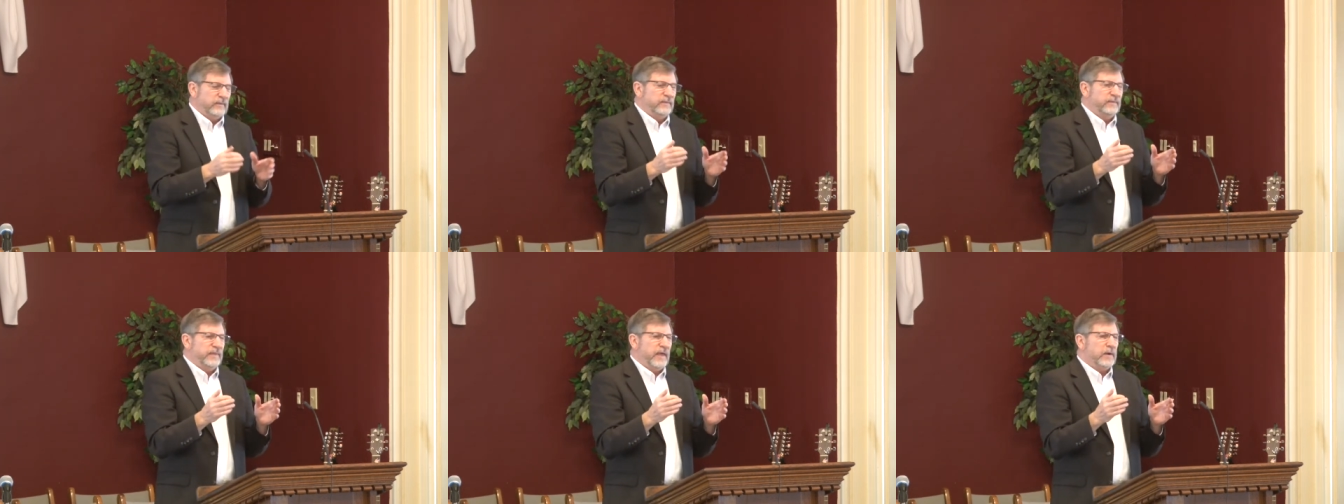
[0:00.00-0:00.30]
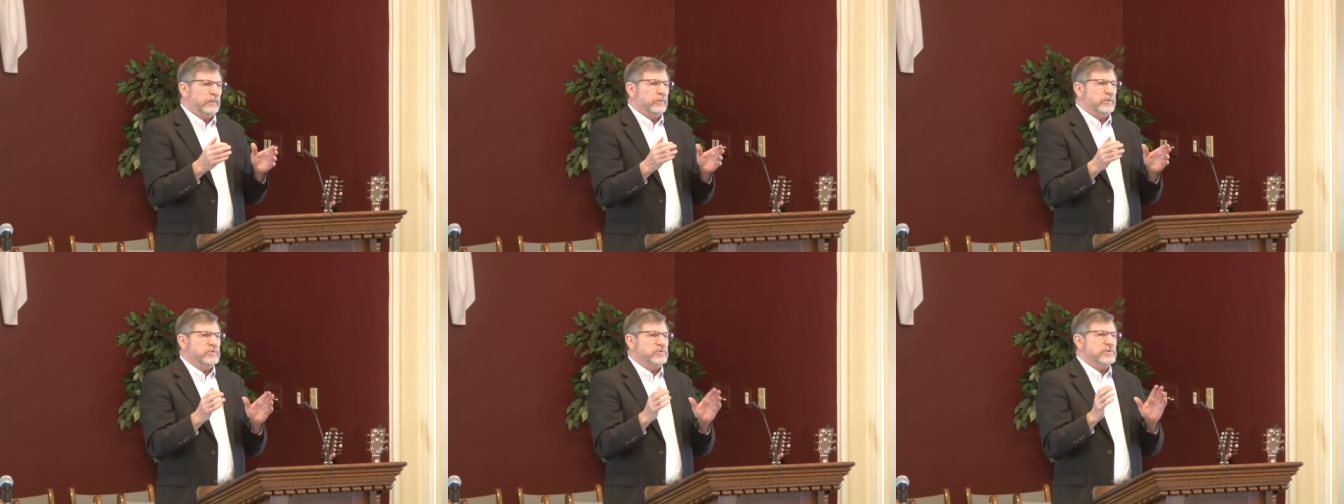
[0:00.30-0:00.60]
they
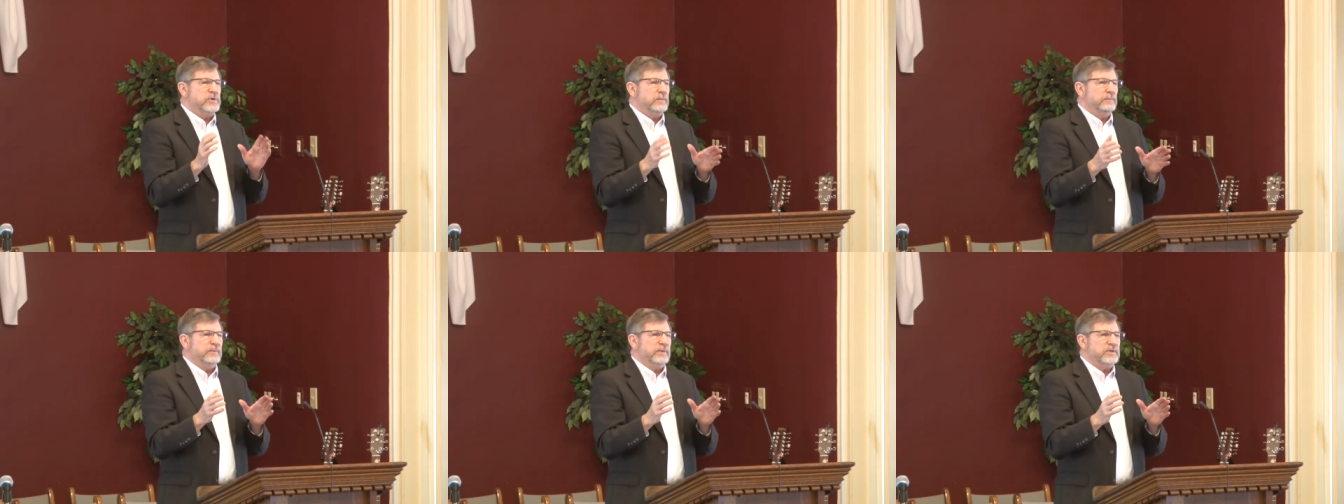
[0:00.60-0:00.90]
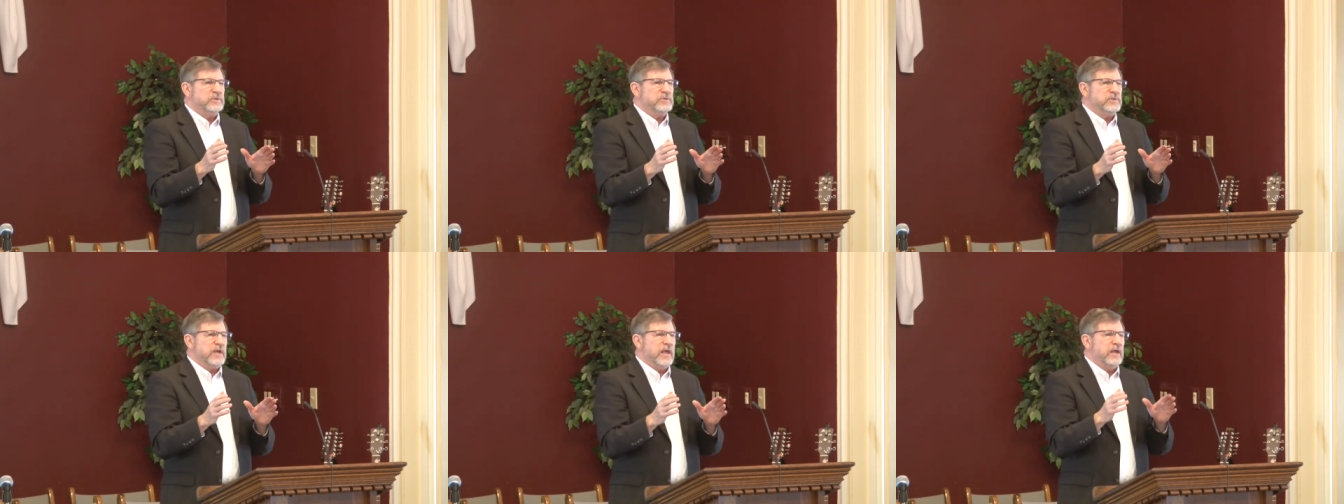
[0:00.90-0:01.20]
were
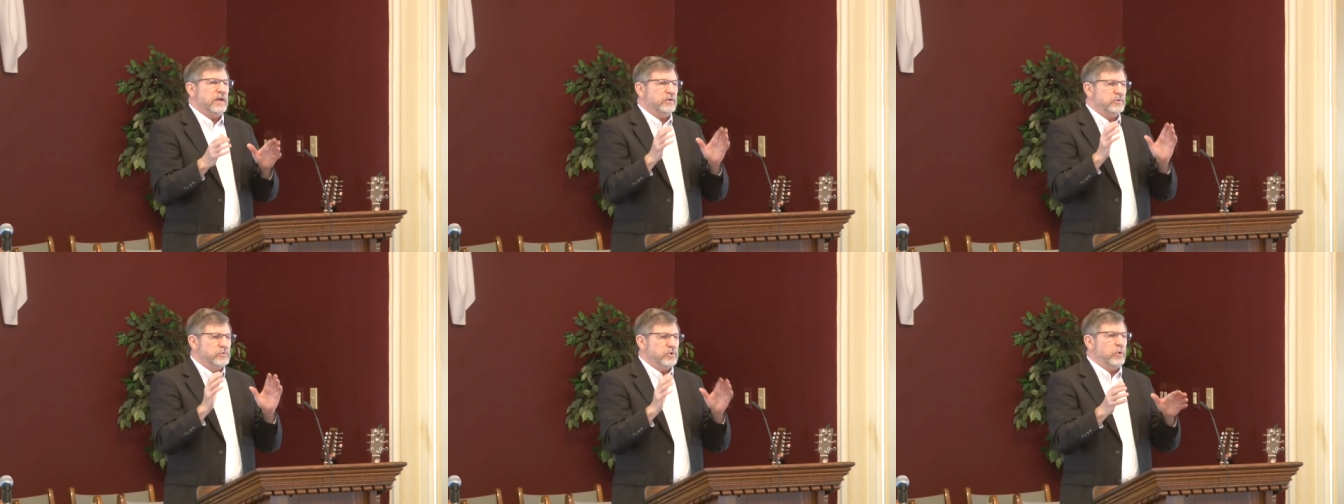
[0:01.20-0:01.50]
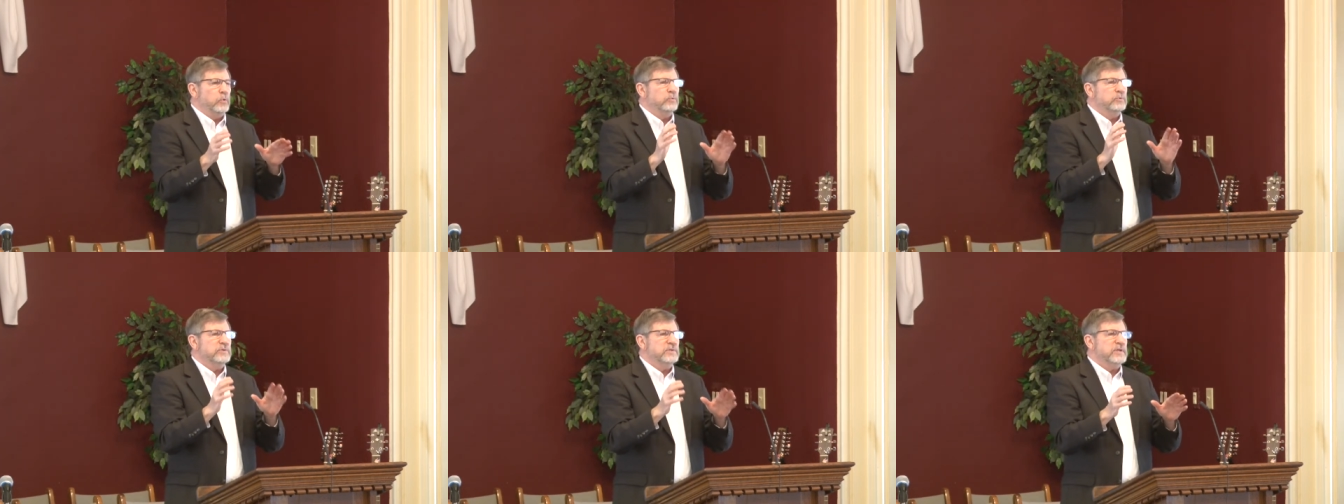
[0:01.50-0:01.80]
simply saying,
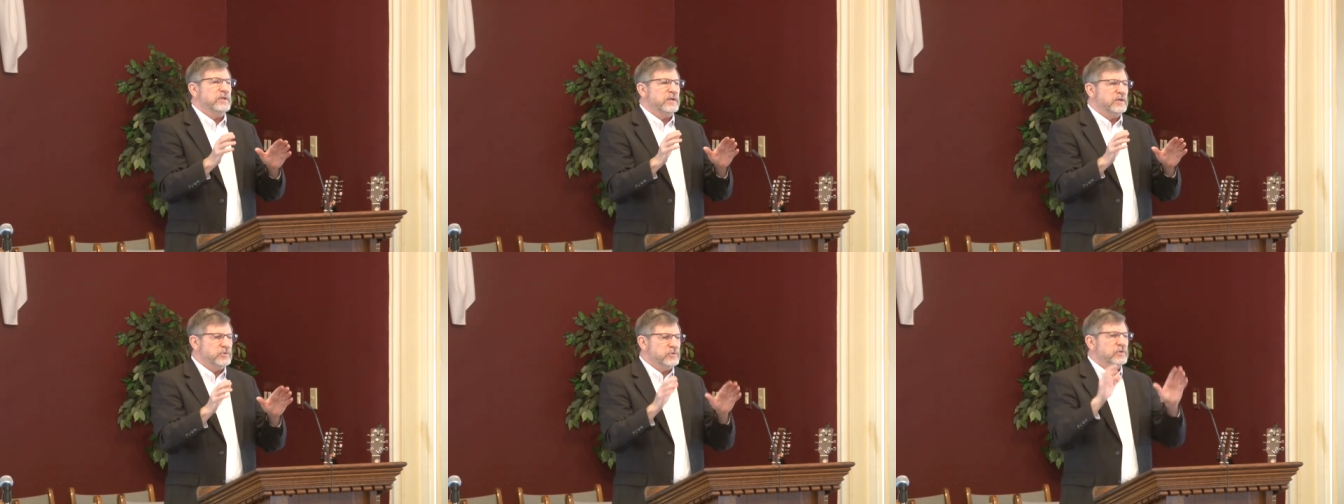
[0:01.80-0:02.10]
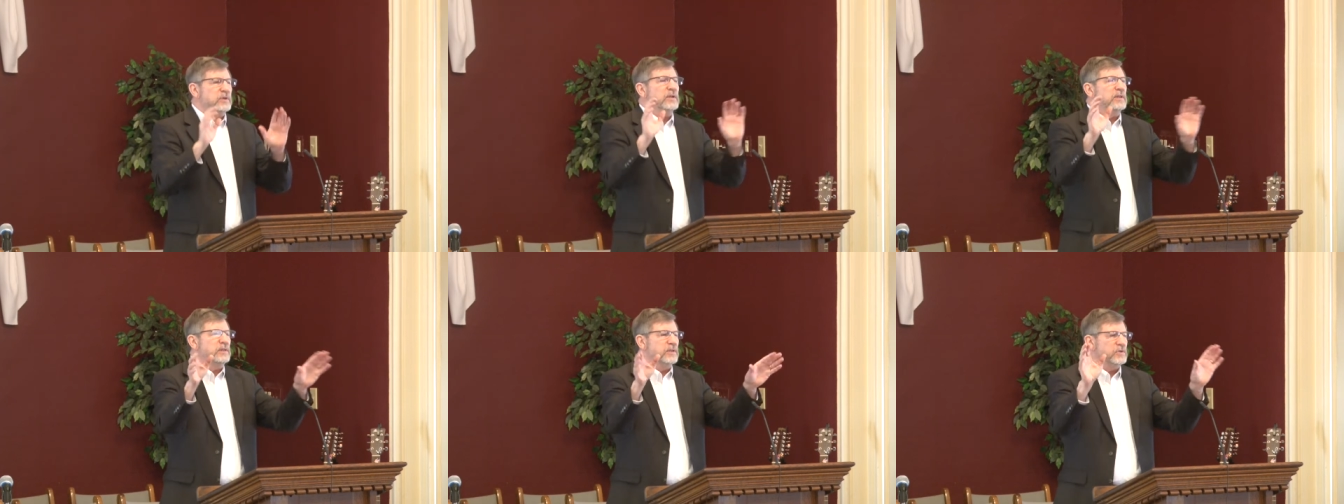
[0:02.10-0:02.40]
don't teach
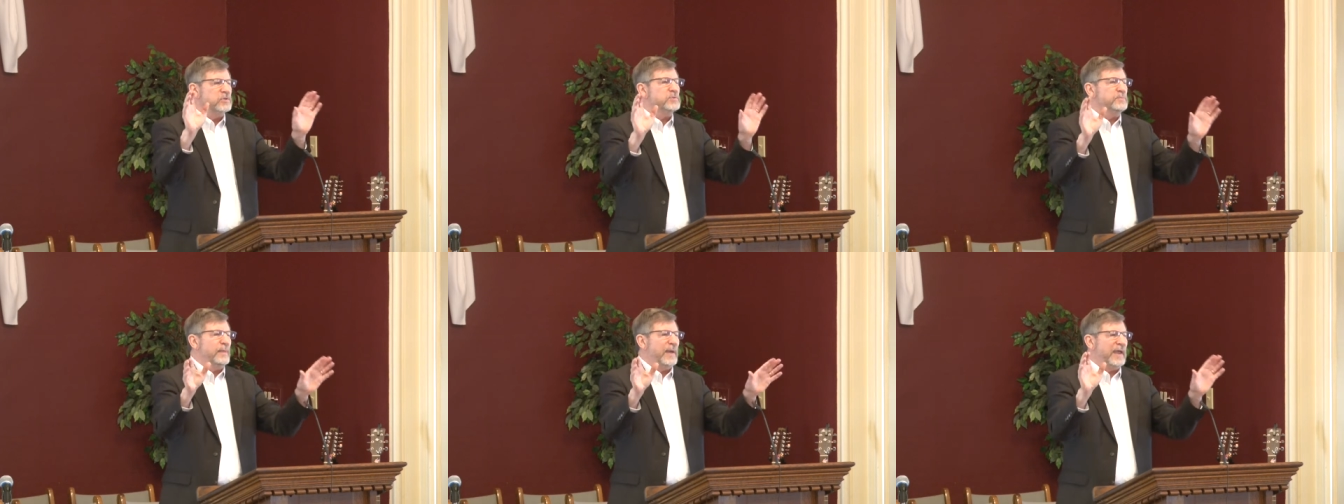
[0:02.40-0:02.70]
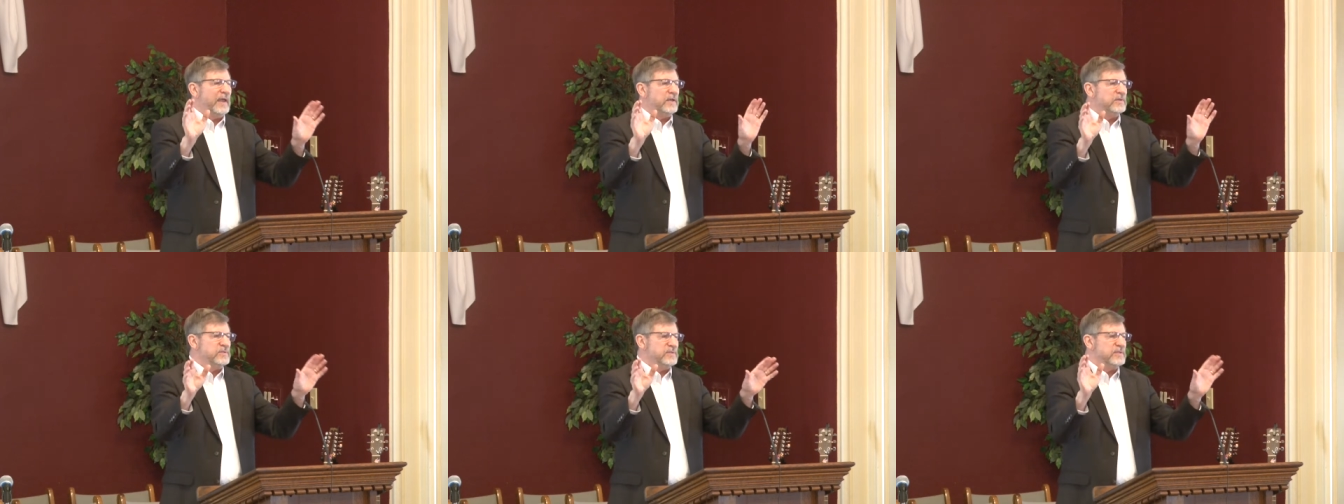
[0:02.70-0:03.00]
in this
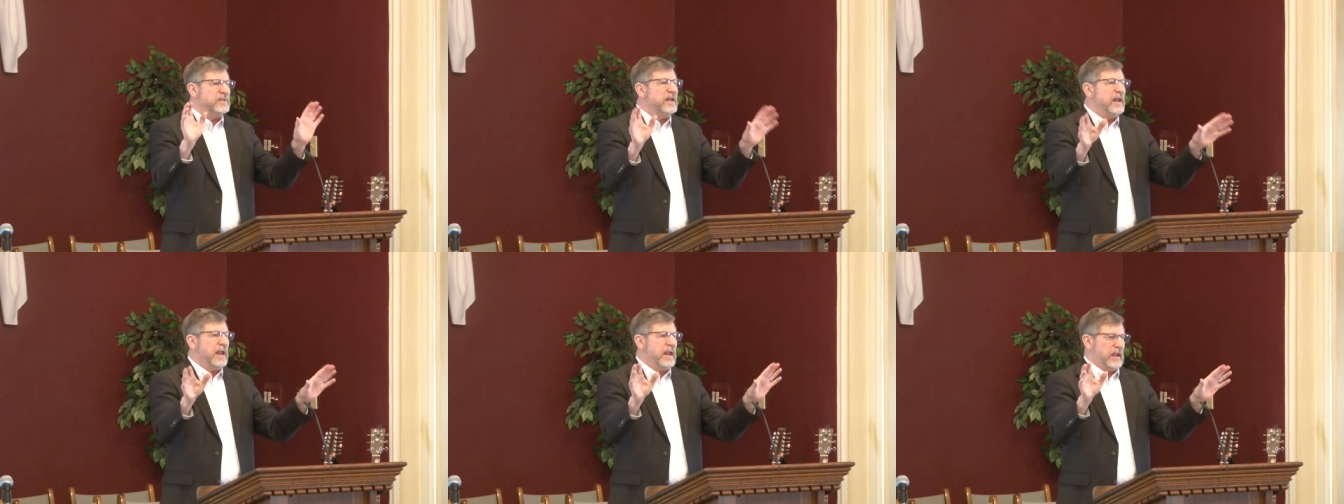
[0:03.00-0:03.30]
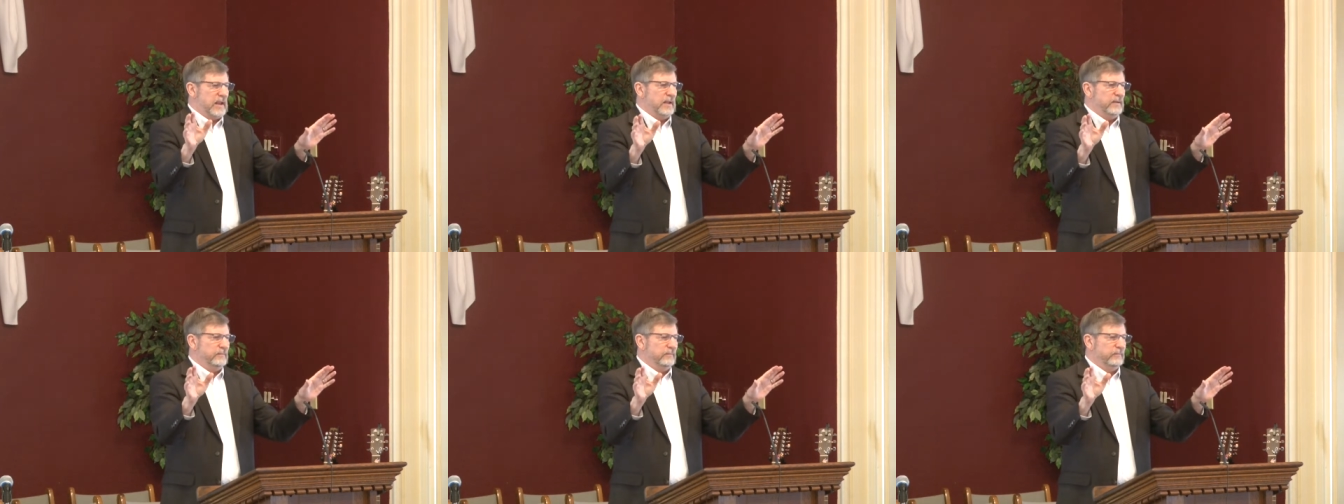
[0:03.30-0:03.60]
man's
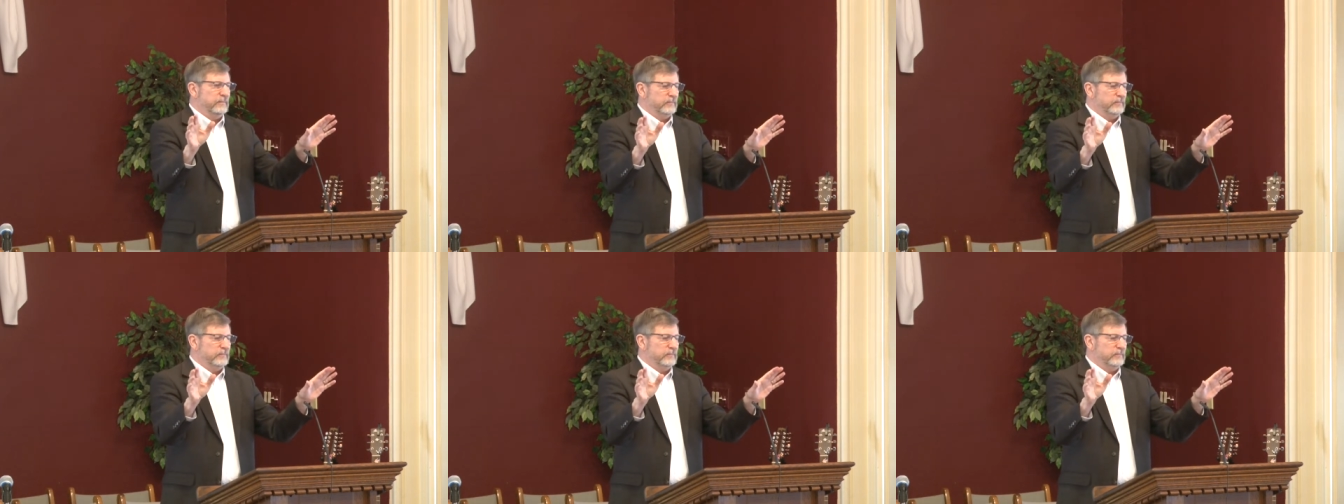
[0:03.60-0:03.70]
name.